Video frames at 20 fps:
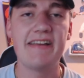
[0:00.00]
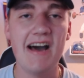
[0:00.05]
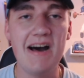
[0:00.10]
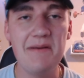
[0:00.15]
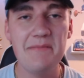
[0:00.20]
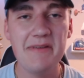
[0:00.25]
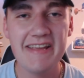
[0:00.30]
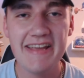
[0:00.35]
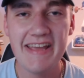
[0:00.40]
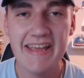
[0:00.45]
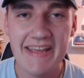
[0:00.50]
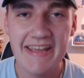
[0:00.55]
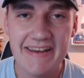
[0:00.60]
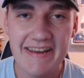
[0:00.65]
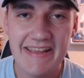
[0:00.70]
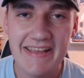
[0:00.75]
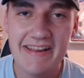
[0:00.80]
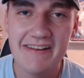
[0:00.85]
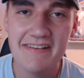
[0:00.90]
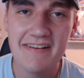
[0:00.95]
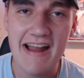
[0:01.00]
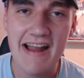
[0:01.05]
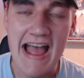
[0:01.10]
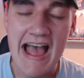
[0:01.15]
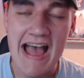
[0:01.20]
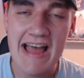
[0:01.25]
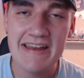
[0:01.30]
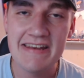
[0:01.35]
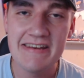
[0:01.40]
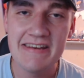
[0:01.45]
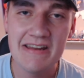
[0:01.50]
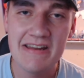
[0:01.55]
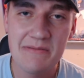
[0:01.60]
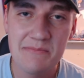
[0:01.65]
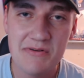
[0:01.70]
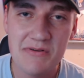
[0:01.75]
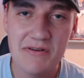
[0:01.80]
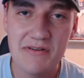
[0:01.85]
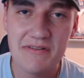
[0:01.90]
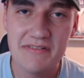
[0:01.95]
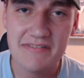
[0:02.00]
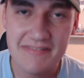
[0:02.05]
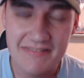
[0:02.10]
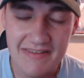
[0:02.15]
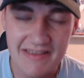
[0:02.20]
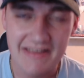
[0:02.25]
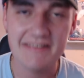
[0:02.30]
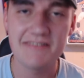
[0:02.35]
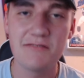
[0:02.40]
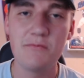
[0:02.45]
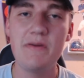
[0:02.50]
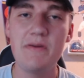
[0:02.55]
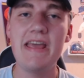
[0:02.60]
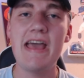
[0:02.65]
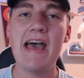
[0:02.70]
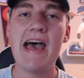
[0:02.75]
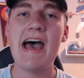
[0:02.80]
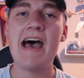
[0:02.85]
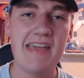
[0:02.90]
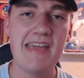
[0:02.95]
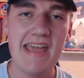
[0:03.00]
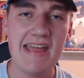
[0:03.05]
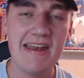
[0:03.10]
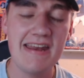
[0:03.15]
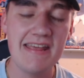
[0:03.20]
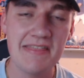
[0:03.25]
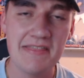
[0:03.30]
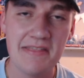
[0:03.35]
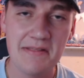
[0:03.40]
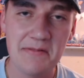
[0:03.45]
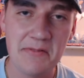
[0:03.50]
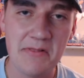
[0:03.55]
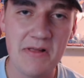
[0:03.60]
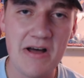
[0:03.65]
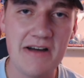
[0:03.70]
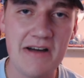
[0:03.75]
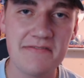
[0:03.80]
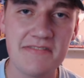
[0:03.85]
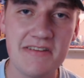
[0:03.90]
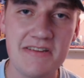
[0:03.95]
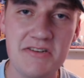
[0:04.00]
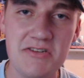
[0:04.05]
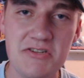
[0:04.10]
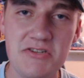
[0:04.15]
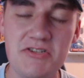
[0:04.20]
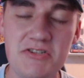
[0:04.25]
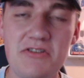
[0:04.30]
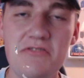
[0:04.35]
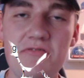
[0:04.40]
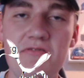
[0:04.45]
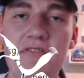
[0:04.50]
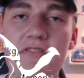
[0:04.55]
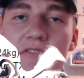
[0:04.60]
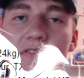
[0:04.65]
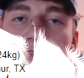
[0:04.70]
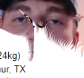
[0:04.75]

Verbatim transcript: Coming in here at number 6, we have Kenneth Lofton Jr.